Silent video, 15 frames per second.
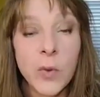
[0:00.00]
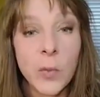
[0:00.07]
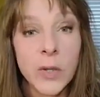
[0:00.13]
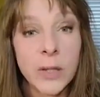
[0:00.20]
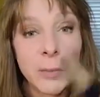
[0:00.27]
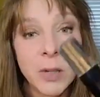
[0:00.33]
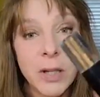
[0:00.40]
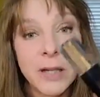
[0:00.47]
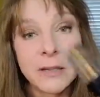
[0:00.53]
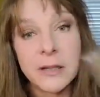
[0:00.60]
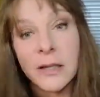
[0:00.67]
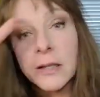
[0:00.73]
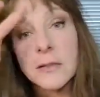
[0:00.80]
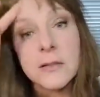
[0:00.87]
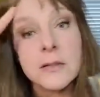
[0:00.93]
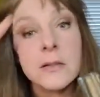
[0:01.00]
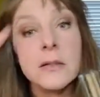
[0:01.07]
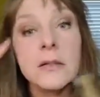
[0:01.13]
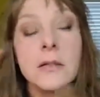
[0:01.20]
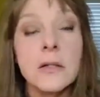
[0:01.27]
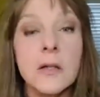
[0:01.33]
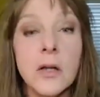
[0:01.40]
We applied this
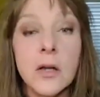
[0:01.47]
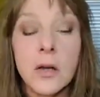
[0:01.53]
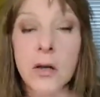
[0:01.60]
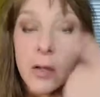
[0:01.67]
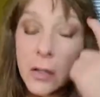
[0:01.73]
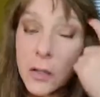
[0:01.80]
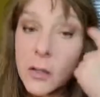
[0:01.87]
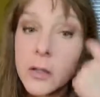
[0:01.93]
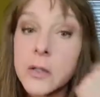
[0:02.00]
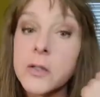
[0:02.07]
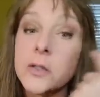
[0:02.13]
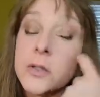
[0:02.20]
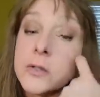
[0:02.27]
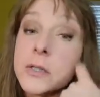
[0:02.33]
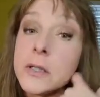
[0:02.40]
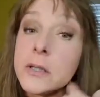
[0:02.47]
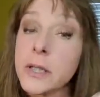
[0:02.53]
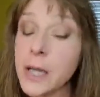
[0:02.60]
using